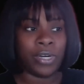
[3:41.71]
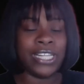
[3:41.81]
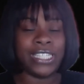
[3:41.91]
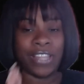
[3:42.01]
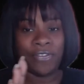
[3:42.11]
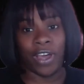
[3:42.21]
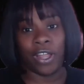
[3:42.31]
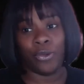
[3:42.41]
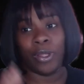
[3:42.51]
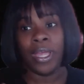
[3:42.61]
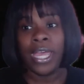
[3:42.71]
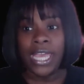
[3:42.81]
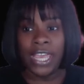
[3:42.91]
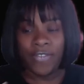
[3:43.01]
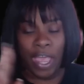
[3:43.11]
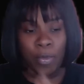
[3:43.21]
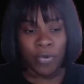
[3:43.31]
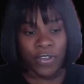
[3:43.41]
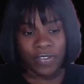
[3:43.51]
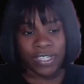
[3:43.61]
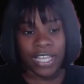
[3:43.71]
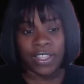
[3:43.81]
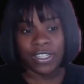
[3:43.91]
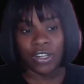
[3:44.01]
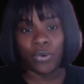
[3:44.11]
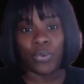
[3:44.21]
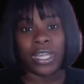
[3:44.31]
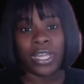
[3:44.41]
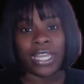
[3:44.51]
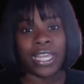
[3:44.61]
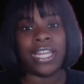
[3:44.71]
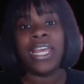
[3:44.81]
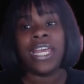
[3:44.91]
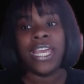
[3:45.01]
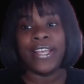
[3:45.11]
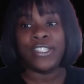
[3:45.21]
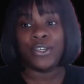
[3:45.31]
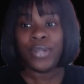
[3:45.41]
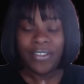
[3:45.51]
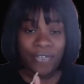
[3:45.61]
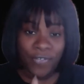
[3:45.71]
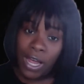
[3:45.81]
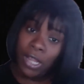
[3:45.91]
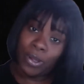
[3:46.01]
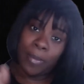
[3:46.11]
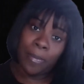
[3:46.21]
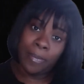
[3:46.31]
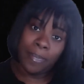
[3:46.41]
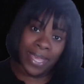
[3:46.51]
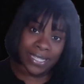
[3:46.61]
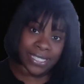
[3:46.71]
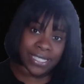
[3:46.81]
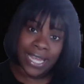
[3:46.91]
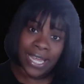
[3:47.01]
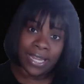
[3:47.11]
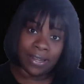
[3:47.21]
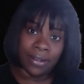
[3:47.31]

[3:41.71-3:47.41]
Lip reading: Is that following, if April 15th is on a weekend, it's due that following business day.